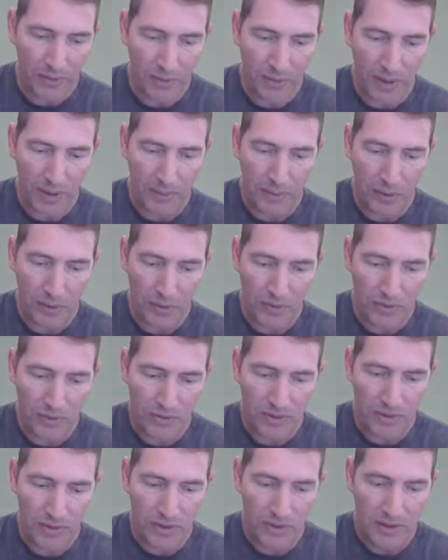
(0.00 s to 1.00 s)
Ramos,
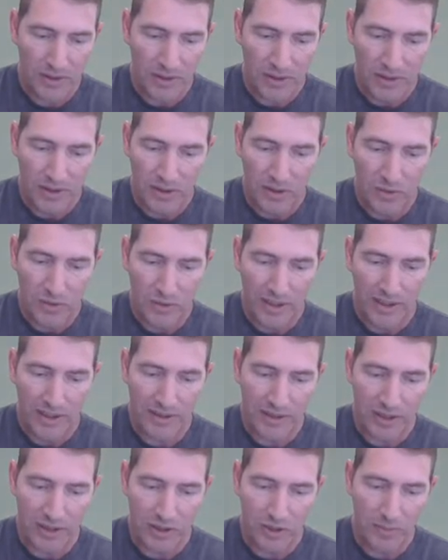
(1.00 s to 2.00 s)
Greg
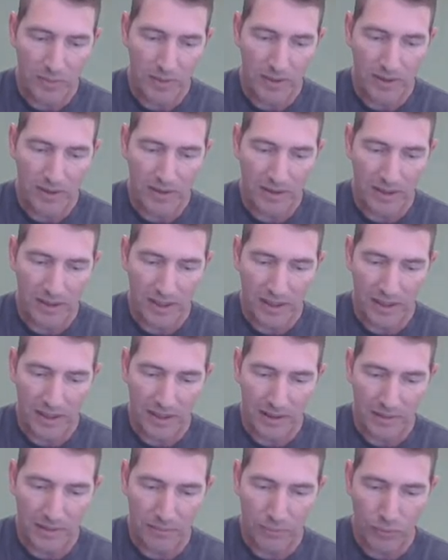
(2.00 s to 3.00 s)
Dietschman,
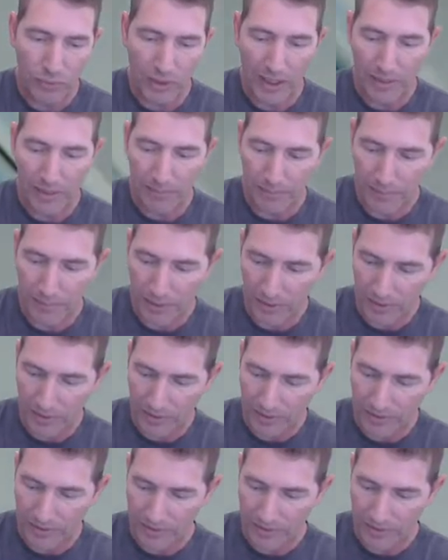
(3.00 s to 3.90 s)
and Brad Miller.